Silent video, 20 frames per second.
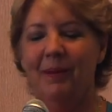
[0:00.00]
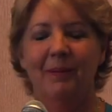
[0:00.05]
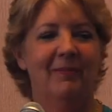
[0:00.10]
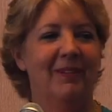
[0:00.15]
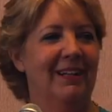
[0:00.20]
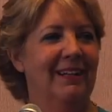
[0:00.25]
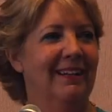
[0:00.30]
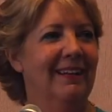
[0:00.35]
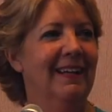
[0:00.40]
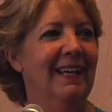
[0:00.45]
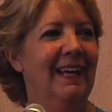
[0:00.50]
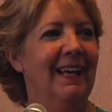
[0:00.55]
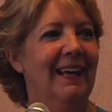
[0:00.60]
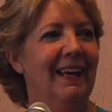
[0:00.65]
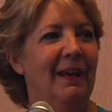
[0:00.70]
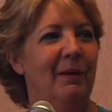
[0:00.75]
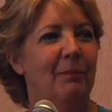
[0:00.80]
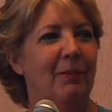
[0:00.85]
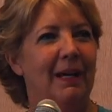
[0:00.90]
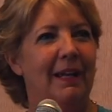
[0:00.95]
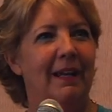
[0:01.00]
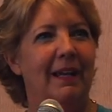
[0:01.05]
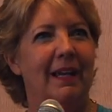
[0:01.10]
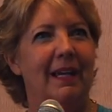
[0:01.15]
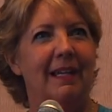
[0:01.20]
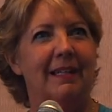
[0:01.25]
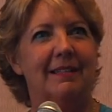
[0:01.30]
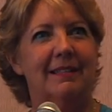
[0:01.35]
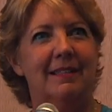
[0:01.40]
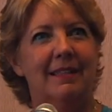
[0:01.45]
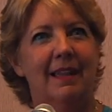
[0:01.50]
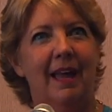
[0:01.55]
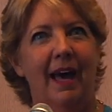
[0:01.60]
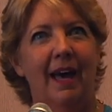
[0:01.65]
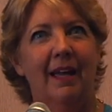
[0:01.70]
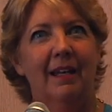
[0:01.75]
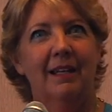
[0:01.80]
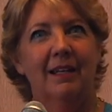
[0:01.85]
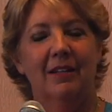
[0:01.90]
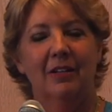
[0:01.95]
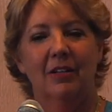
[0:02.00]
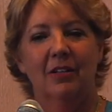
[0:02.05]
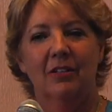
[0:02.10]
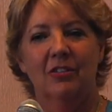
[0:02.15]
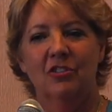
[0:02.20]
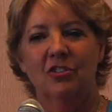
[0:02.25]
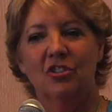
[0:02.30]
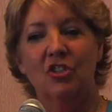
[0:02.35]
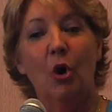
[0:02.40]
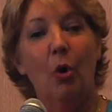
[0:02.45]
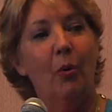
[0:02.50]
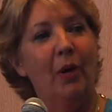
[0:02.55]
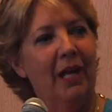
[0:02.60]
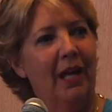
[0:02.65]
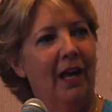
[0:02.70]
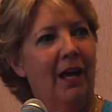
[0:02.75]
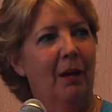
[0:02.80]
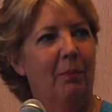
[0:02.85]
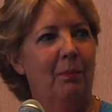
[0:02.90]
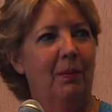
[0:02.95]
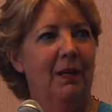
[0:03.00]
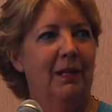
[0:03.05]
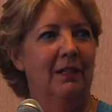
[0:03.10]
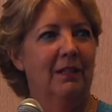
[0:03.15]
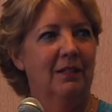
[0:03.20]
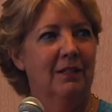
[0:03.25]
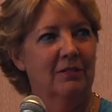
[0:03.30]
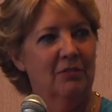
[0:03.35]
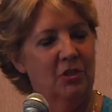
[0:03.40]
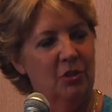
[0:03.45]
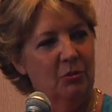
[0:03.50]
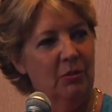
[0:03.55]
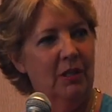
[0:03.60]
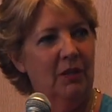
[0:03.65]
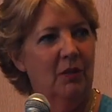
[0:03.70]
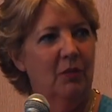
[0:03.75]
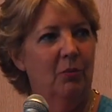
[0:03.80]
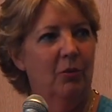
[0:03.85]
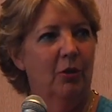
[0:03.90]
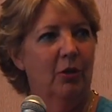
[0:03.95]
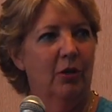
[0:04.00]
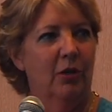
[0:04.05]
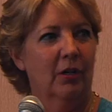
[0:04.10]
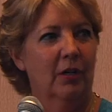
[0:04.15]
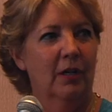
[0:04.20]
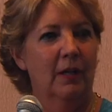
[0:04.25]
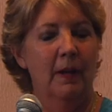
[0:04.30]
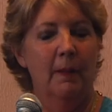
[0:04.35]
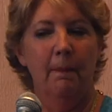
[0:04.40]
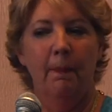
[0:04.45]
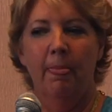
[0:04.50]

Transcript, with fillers: I'm gonna, but it's that showing up and doing the work.